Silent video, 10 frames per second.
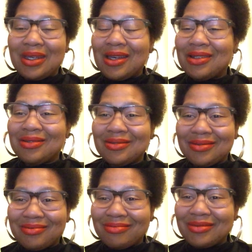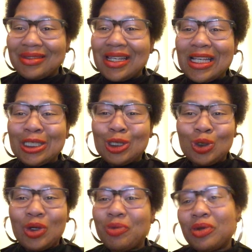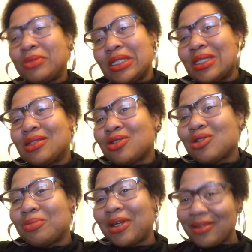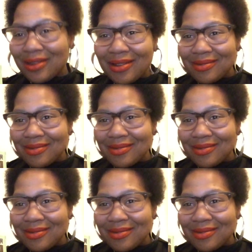And enjoy Women's History Month.